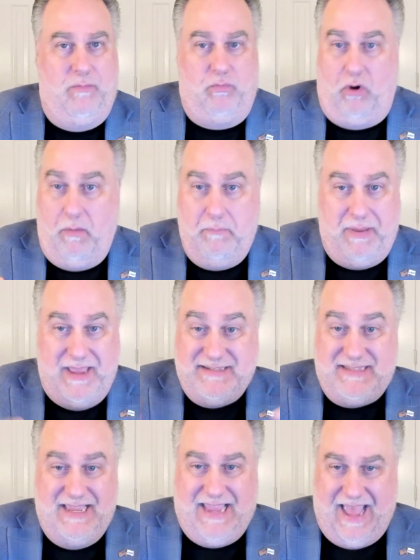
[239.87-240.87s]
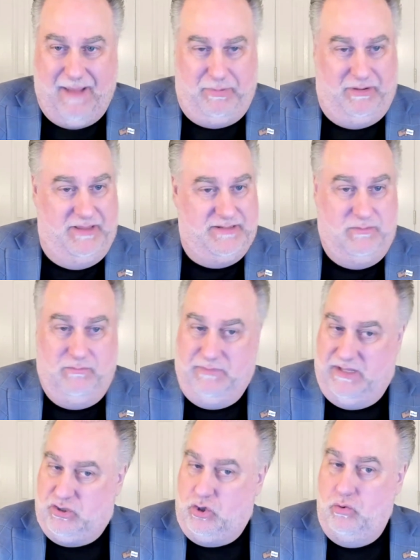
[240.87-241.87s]
We're all based in capitalism.
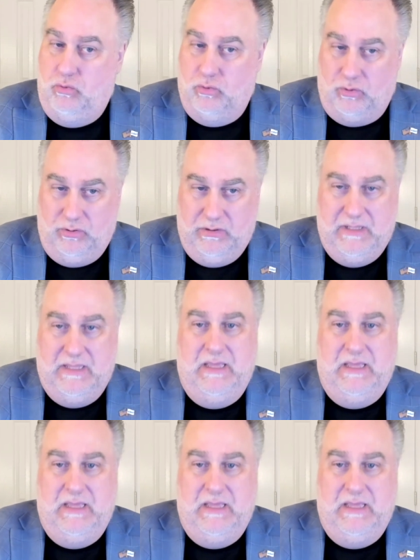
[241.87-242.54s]
That's cool.